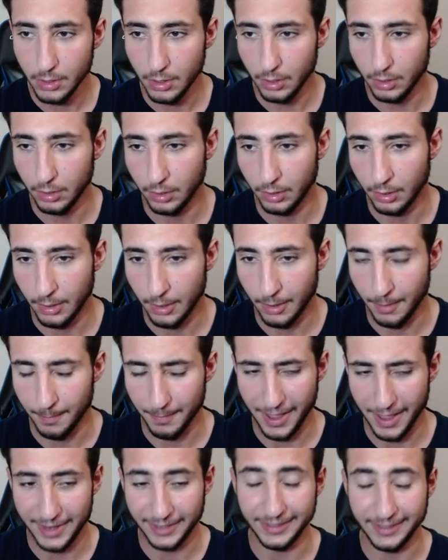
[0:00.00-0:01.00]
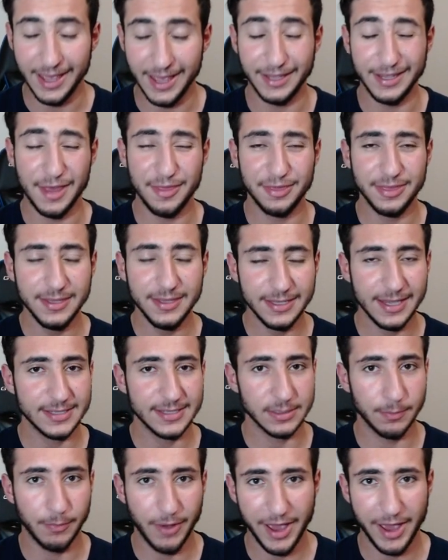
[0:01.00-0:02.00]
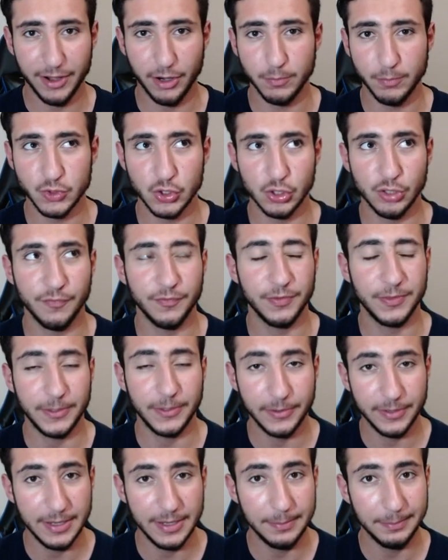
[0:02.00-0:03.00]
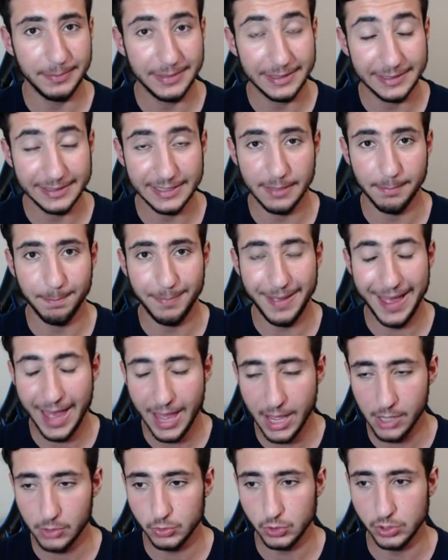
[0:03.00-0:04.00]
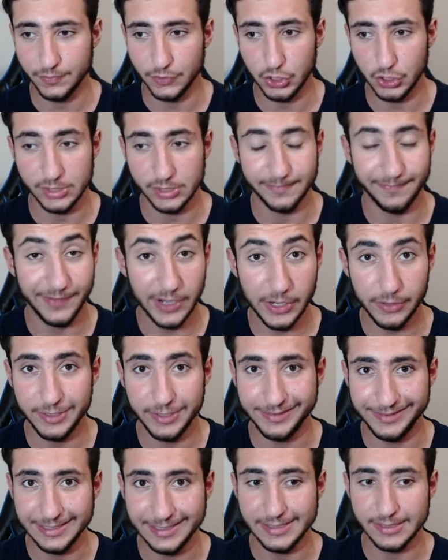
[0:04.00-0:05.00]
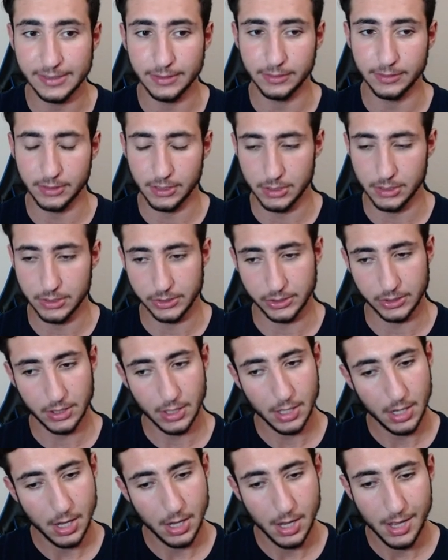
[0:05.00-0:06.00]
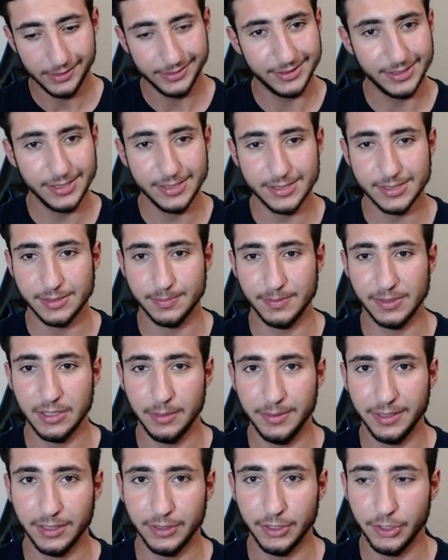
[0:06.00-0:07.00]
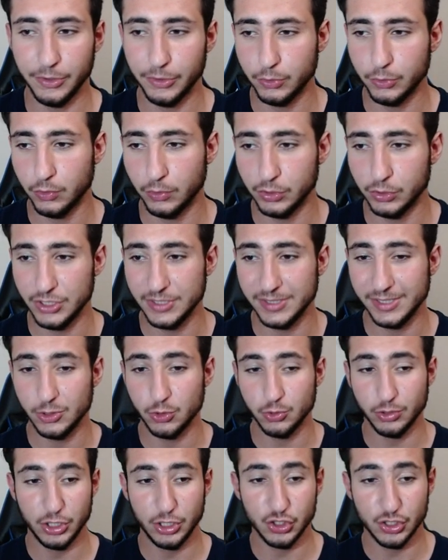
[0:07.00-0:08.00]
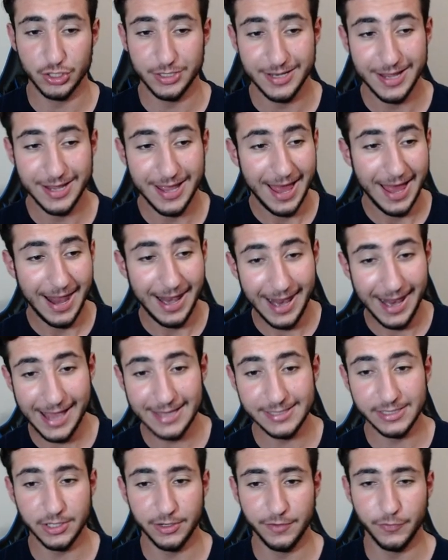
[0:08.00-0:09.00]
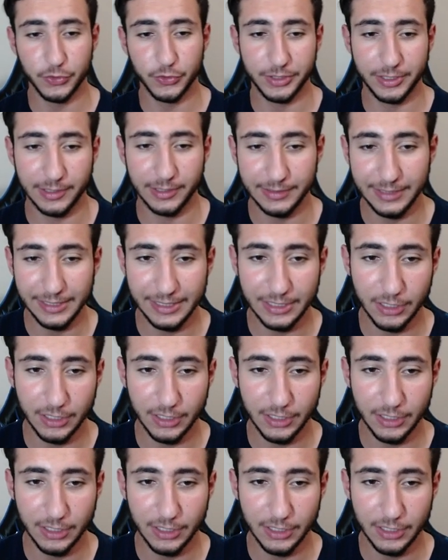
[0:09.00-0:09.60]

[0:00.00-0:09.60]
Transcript: And I think he has a buyout option of £30 million, which is very decent because this is becoming another coaching situation. Last year he won the La Liga.